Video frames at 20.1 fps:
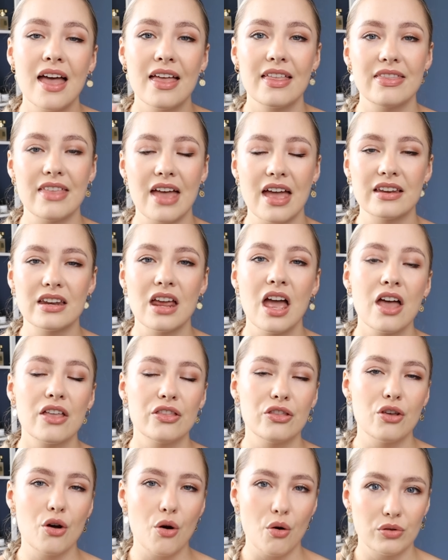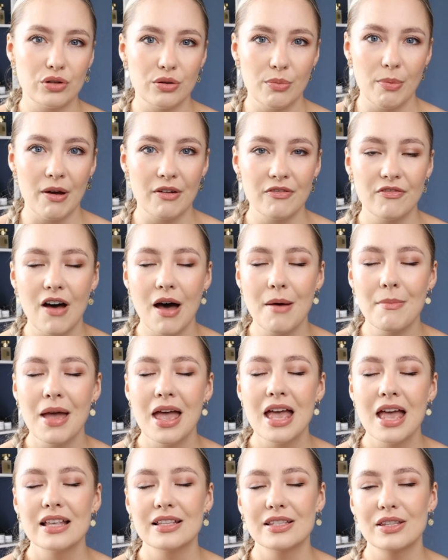than the Eau de Parfum,
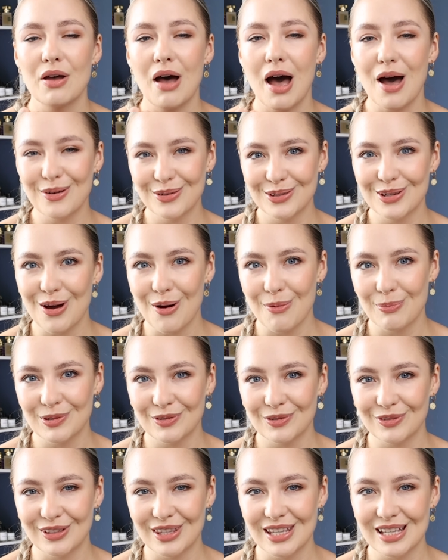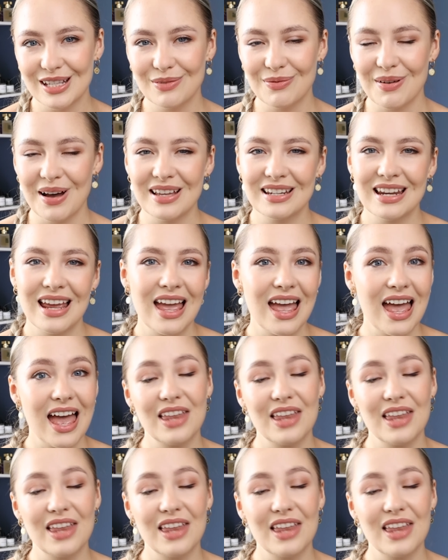so I would opt for this one,